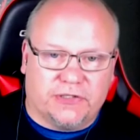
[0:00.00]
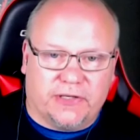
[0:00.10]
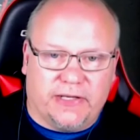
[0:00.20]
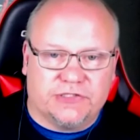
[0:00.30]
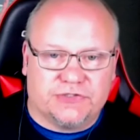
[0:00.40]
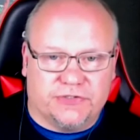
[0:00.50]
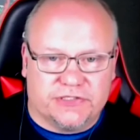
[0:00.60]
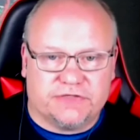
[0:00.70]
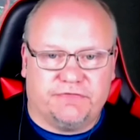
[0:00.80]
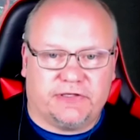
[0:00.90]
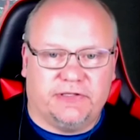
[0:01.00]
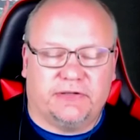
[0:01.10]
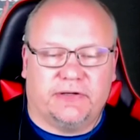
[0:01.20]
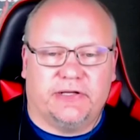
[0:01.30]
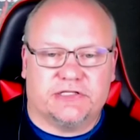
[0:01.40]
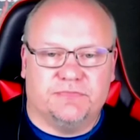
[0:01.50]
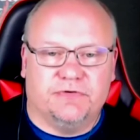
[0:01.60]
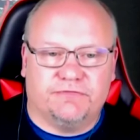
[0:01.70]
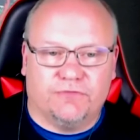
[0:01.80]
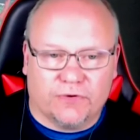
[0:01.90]
their hands or disinfecting their hands
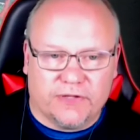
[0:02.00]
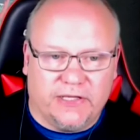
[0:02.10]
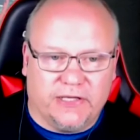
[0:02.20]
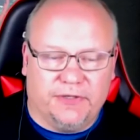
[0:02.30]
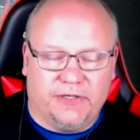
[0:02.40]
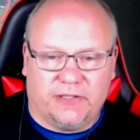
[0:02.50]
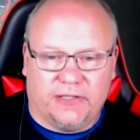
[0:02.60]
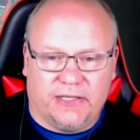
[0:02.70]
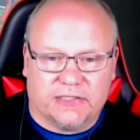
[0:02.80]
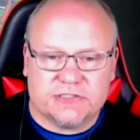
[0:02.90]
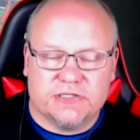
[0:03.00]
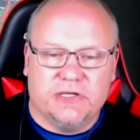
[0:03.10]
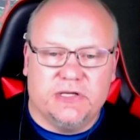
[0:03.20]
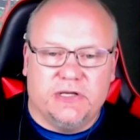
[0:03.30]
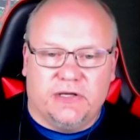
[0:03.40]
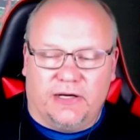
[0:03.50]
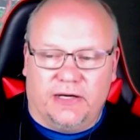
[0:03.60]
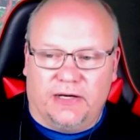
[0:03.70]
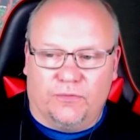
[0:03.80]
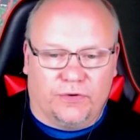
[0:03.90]
before they come into class.
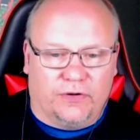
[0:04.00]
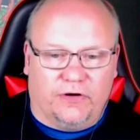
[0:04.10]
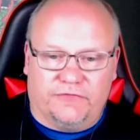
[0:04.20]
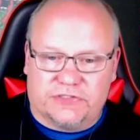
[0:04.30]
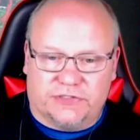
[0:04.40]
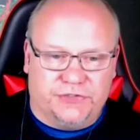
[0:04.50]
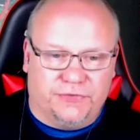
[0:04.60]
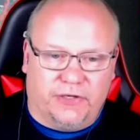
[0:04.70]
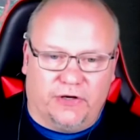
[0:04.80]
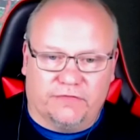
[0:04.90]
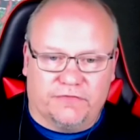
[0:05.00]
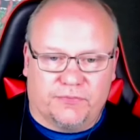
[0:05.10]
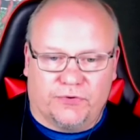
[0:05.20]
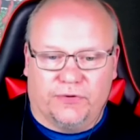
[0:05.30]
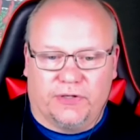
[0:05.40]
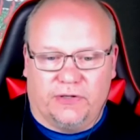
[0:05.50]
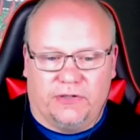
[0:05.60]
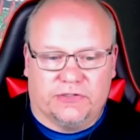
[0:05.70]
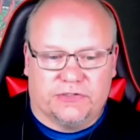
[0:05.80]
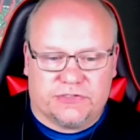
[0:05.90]
We're obviously doing all of the
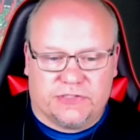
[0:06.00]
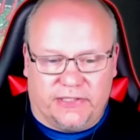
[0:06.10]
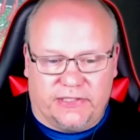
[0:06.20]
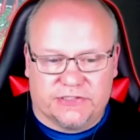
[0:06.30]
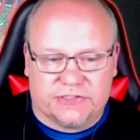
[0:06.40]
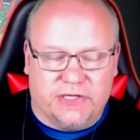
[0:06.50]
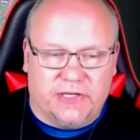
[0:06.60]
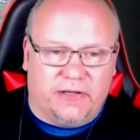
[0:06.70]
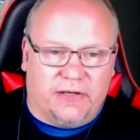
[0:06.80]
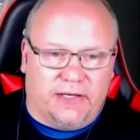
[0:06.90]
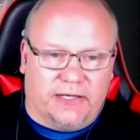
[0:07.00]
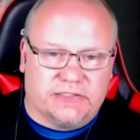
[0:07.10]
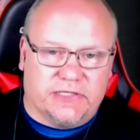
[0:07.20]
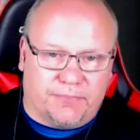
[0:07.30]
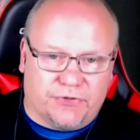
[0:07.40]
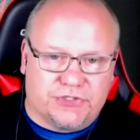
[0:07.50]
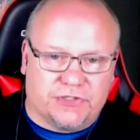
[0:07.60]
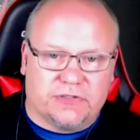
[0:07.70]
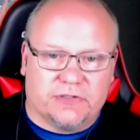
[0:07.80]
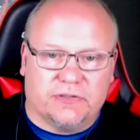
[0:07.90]
protocols as
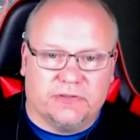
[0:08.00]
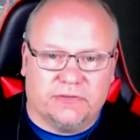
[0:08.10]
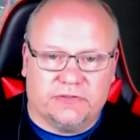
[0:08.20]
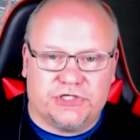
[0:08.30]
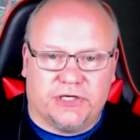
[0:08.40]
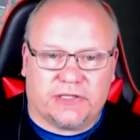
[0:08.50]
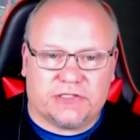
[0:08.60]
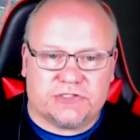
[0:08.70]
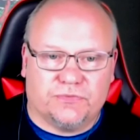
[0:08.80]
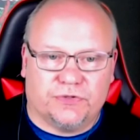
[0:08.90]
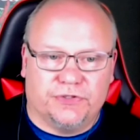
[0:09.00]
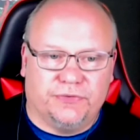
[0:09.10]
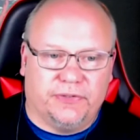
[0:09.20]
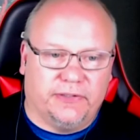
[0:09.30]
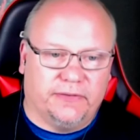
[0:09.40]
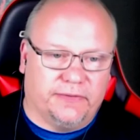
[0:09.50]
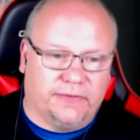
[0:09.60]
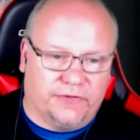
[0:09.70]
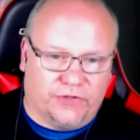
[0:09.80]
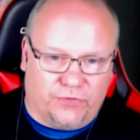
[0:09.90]
temperature checks. We're doing
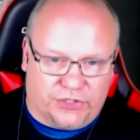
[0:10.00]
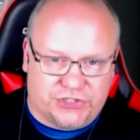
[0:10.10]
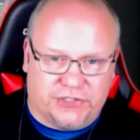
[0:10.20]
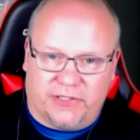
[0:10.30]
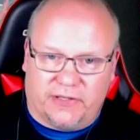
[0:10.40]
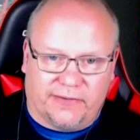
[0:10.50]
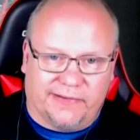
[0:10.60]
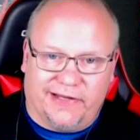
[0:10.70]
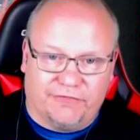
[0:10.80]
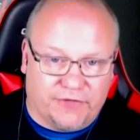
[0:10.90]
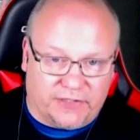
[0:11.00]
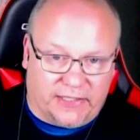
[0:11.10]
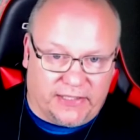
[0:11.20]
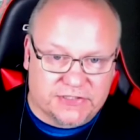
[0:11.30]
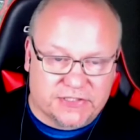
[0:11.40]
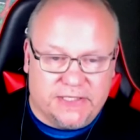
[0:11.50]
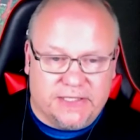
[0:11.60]
the questionnaire every class.